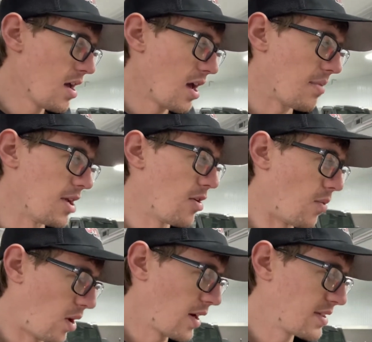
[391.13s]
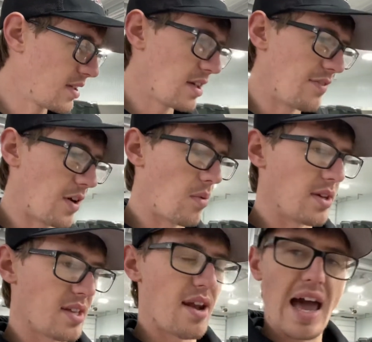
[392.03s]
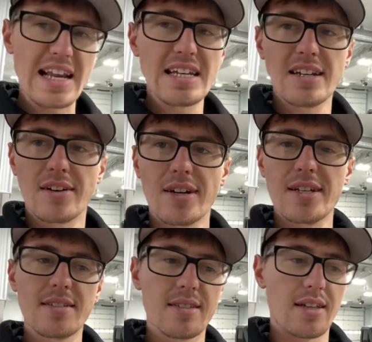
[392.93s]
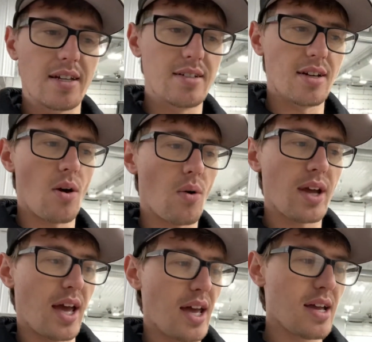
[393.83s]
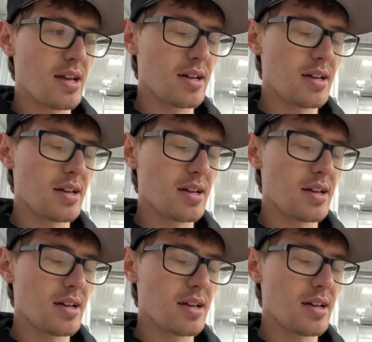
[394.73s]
I mean, it worked. If it wasn't 90 degrees, it did okay.